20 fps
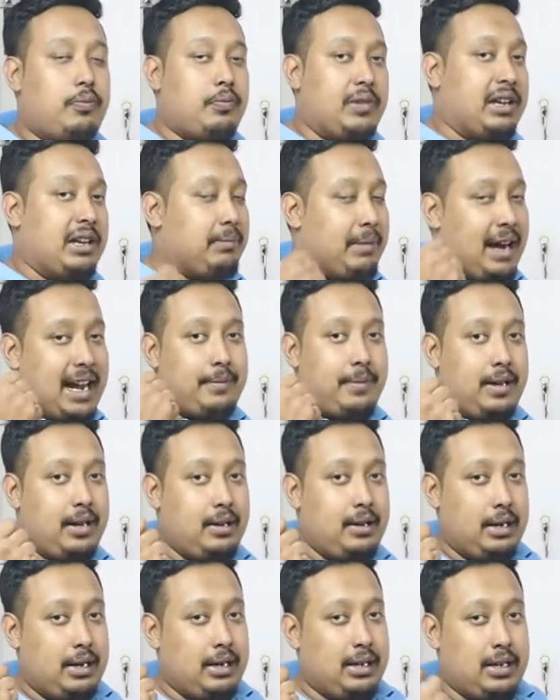it might
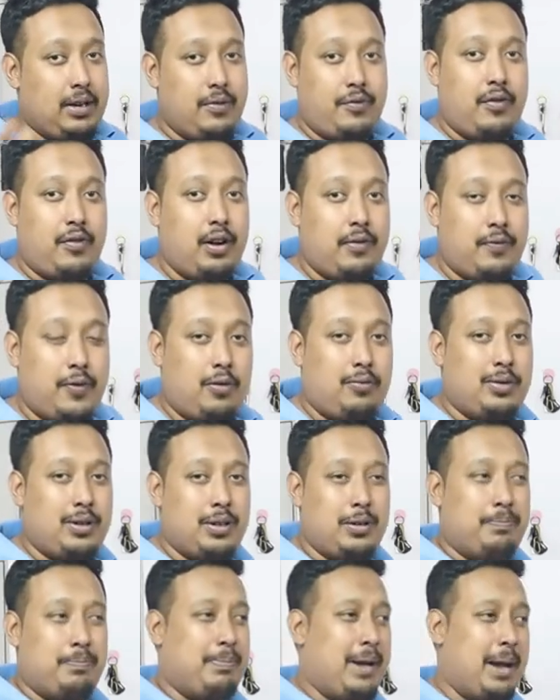be different from
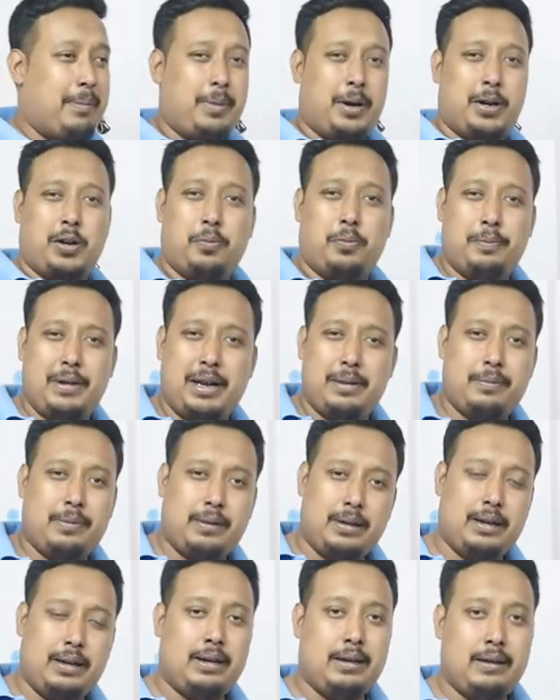paper to
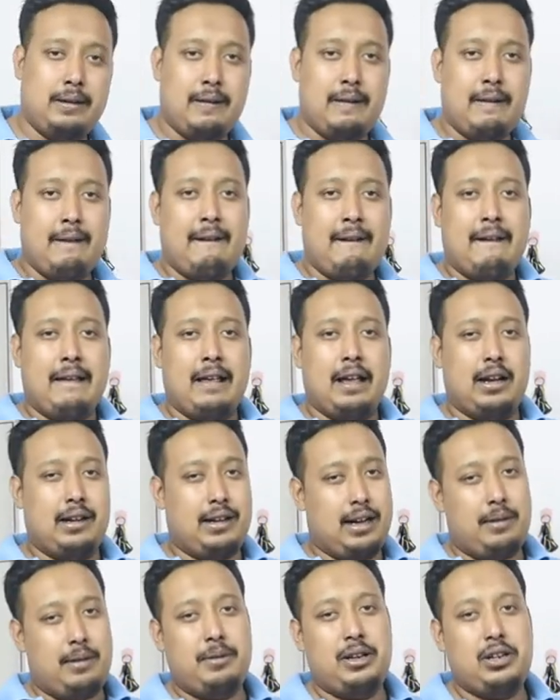paper,
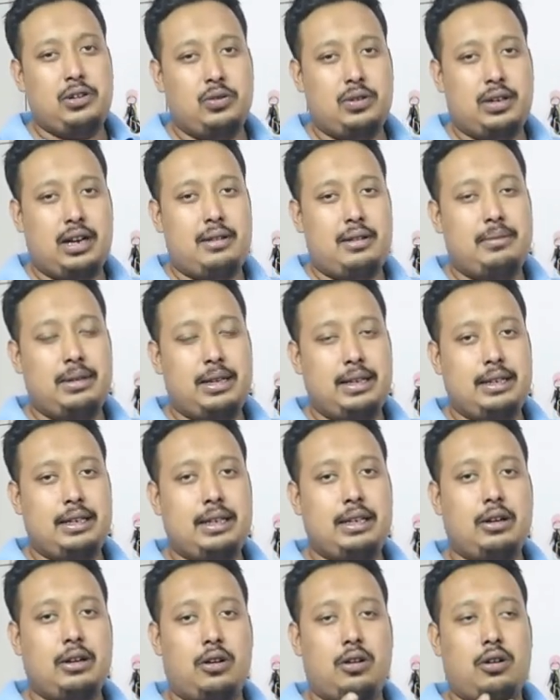garment to garment,
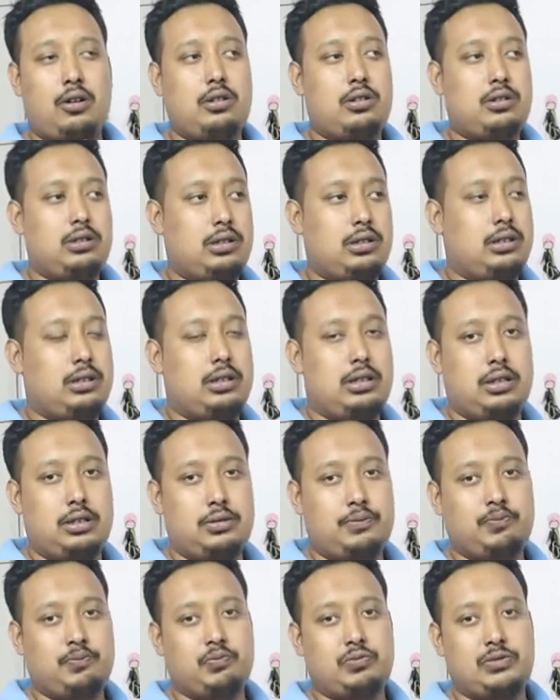
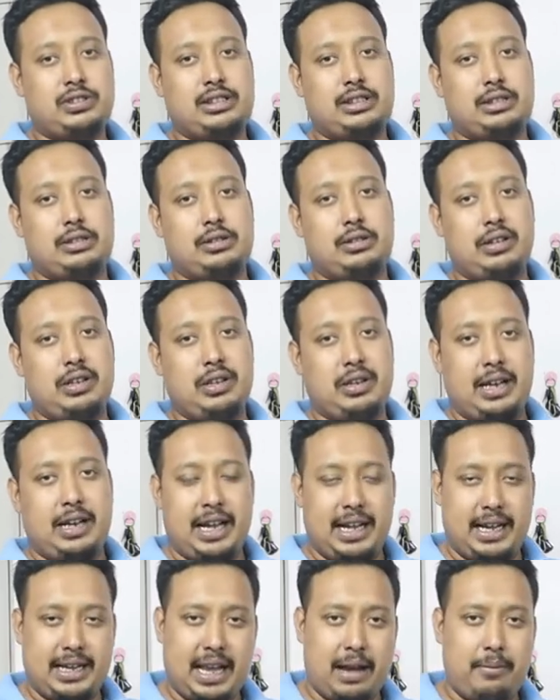or
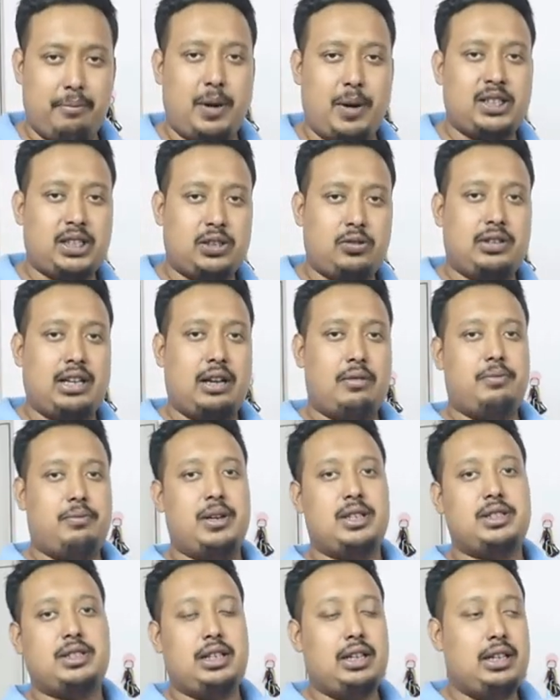temperature to
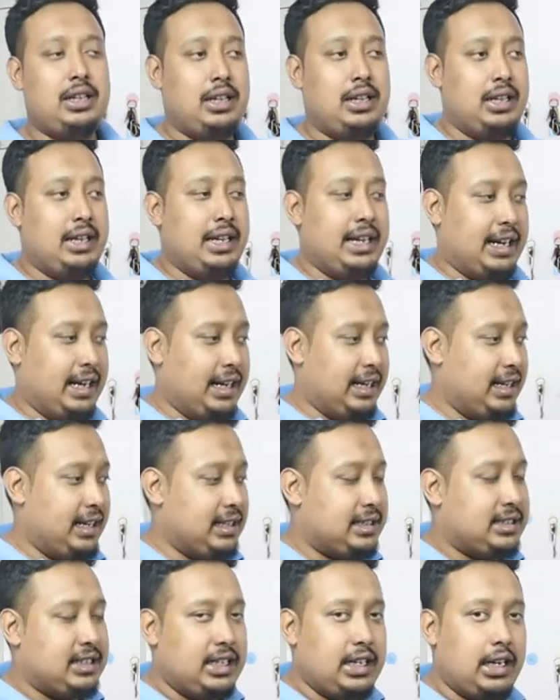temperature. In
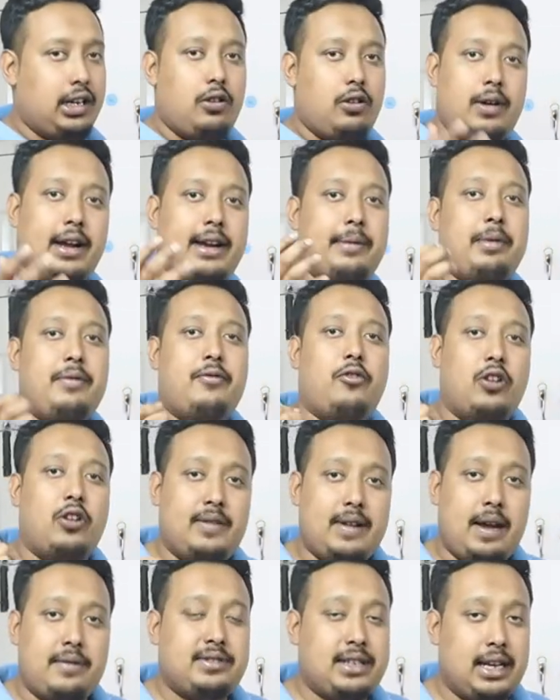this scenario, it will be
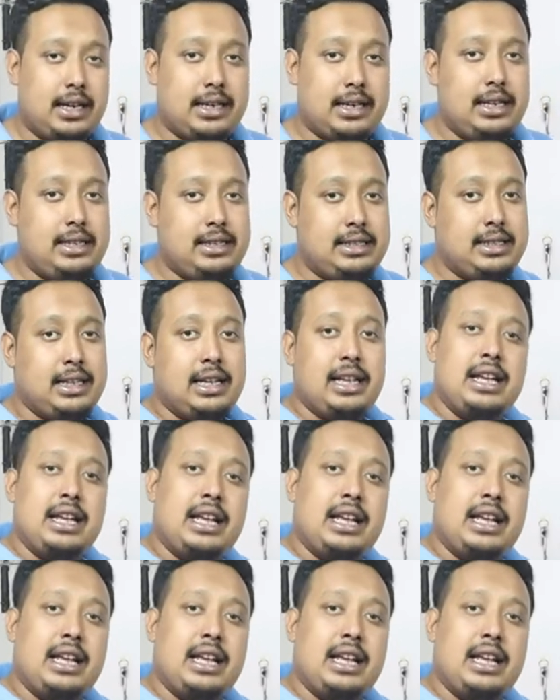45 seconds.